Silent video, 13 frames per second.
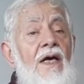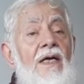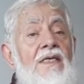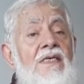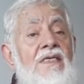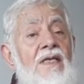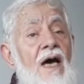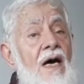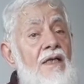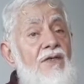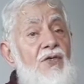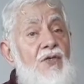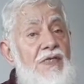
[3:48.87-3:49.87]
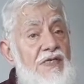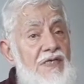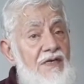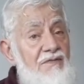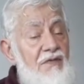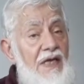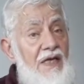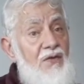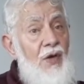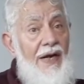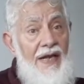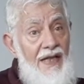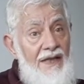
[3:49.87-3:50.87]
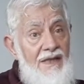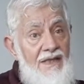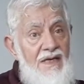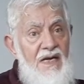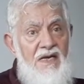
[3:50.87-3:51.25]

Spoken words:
start receiving the rent.